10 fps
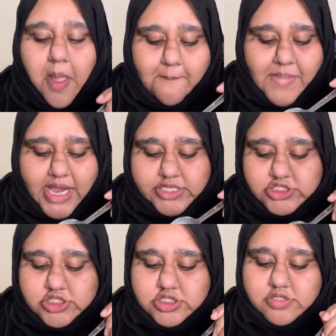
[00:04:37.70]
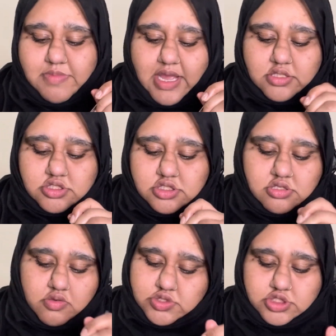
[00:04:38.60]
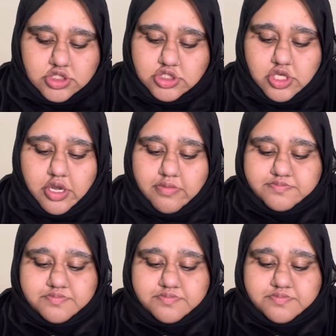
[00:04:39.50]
Mac and cheese. Mac and cheese is always just good.